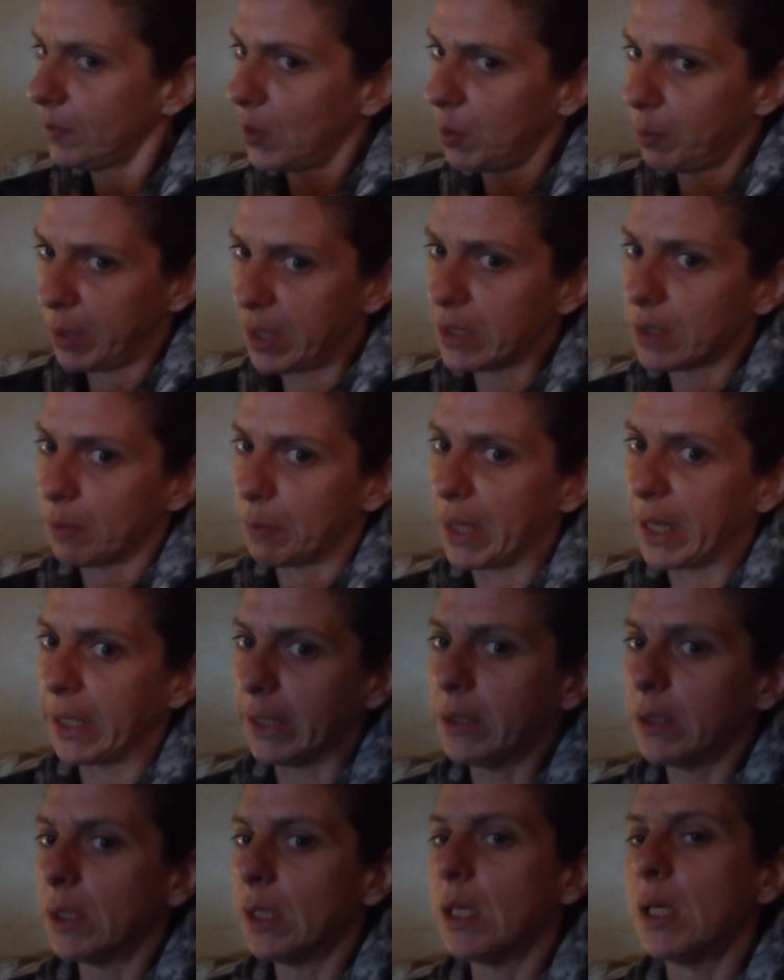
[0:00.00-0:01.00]
Meet
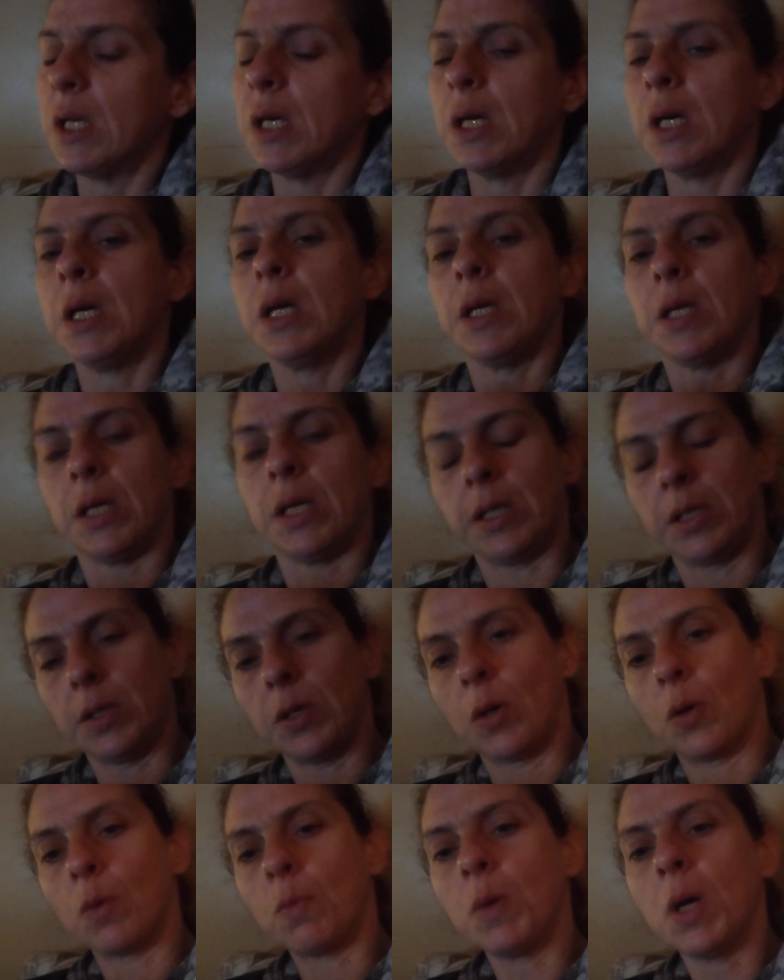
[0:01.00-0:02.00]
somebody, you get to
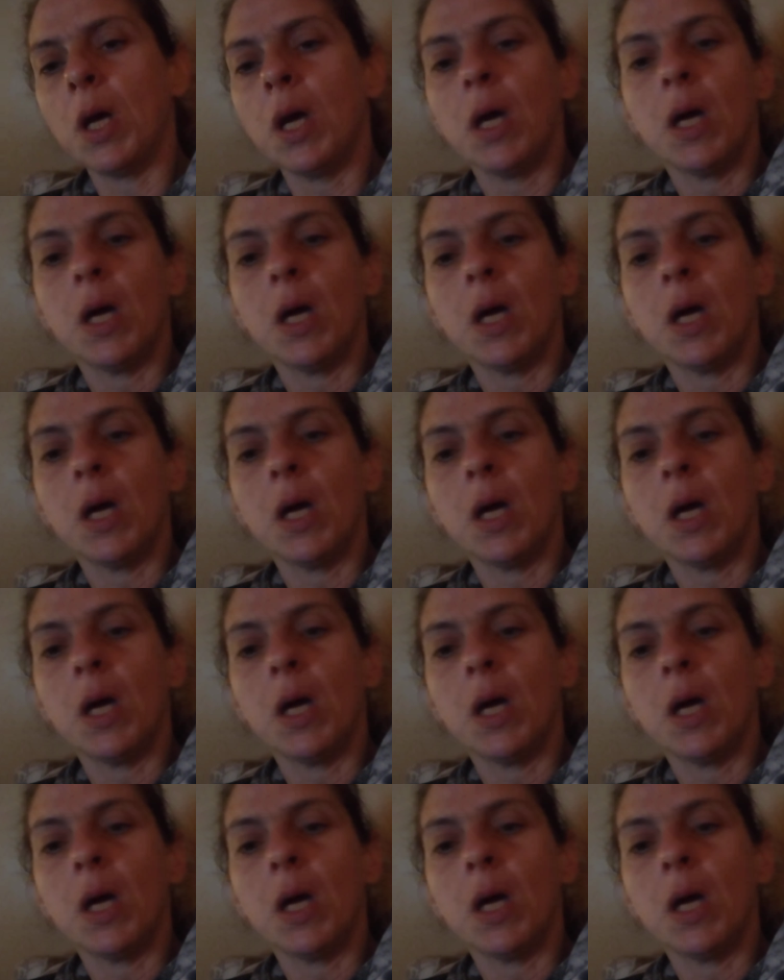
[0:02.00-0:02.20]
know them,